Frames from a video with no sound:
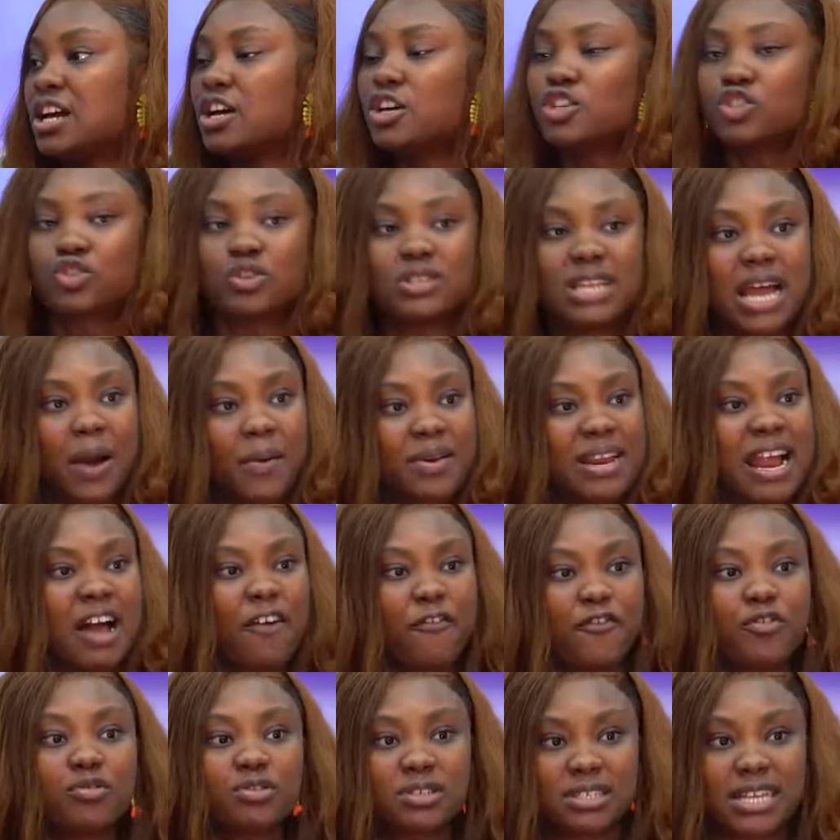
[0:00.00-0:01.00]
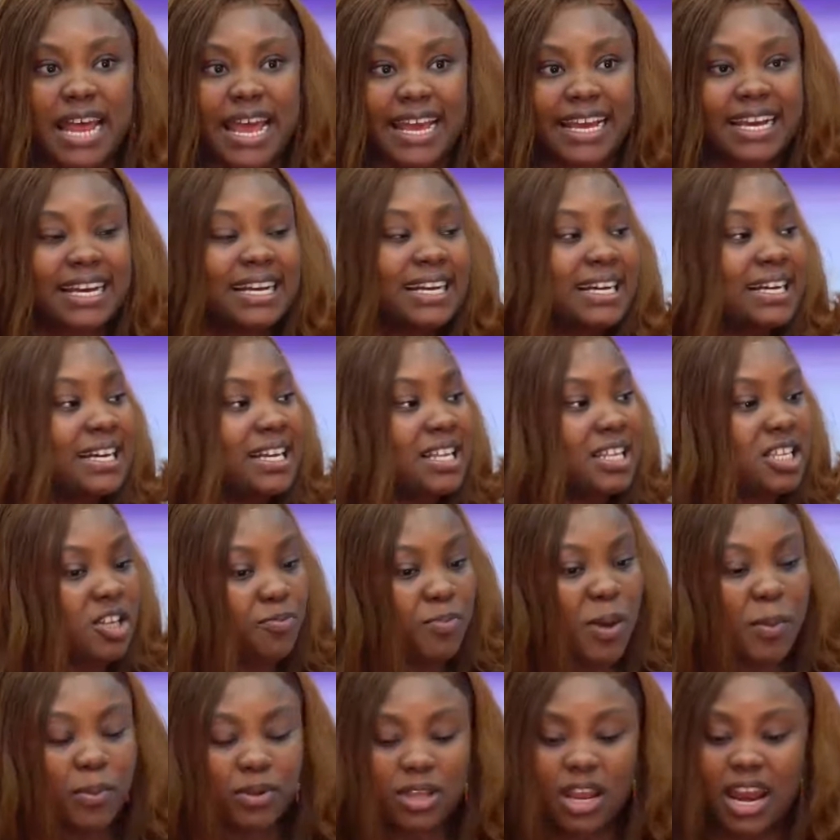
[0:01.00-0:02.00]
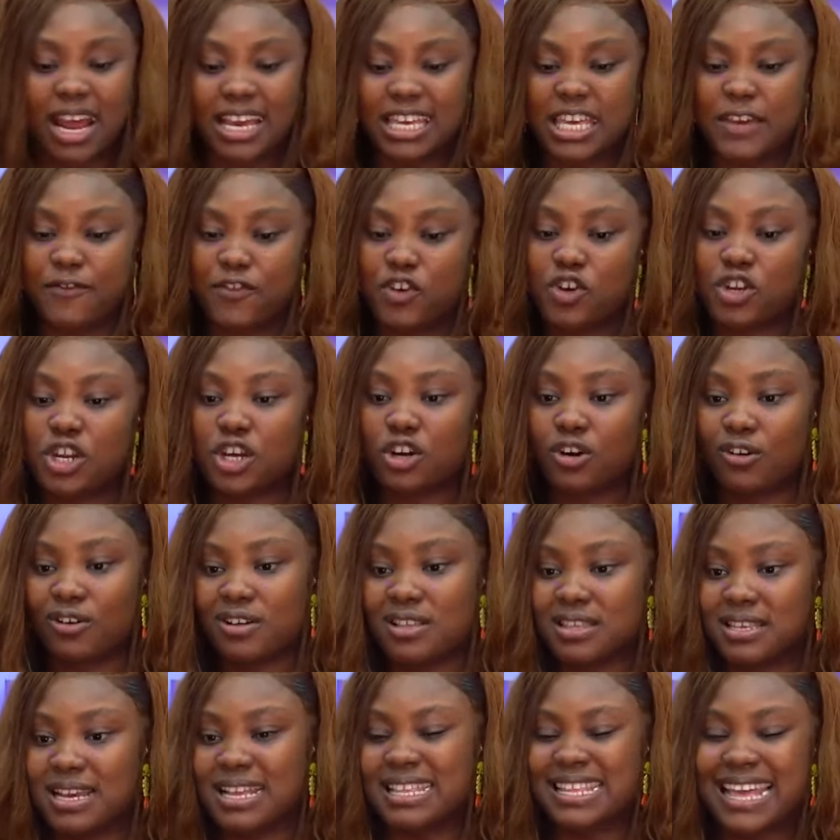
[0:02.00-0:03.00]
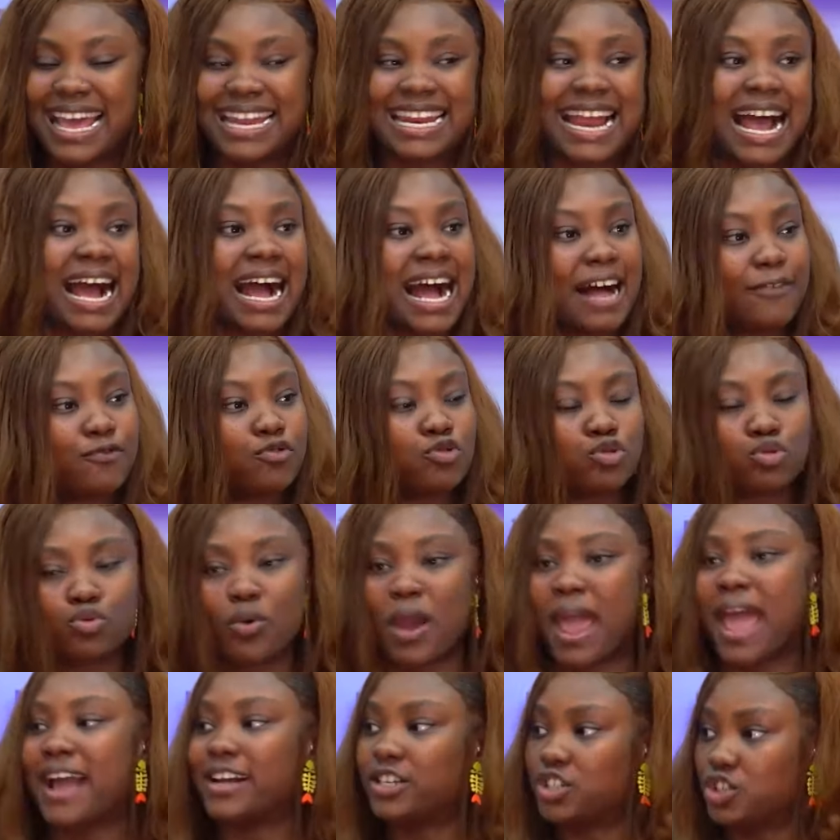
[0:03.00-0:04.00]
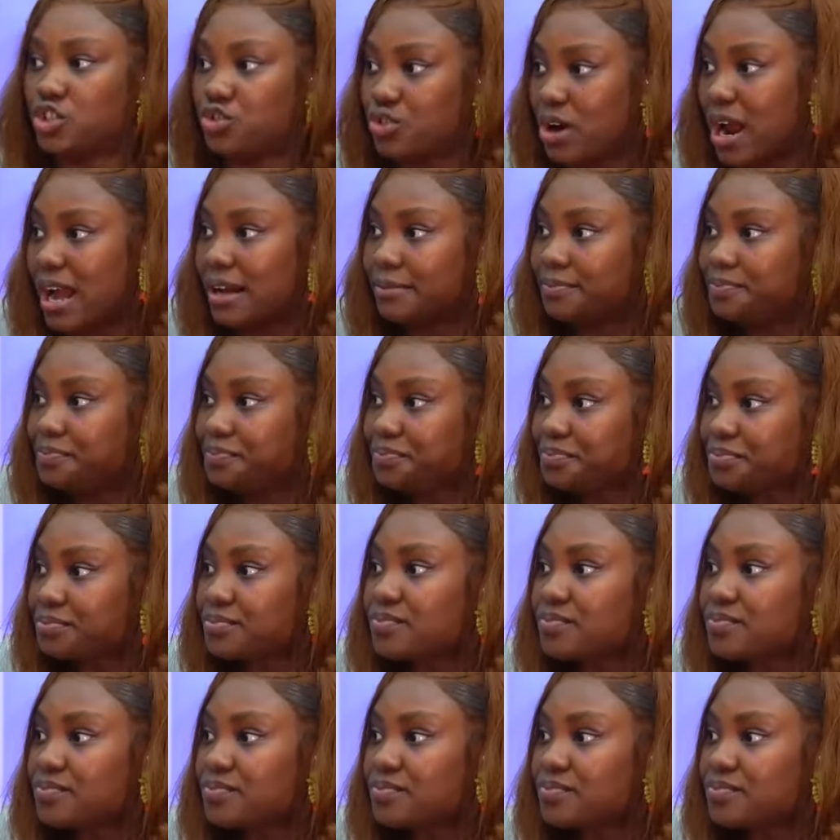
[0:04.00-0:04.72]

Mm. So now it now feels like the people that are giving you the content, they now have to do extra to